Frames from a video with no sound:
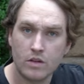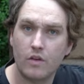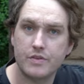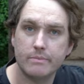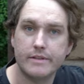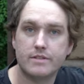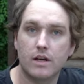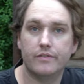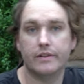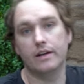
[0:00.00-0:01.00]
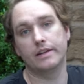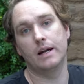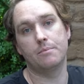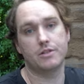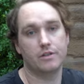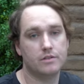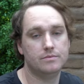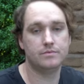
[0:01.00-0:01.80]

of some of the stuff that I get up to.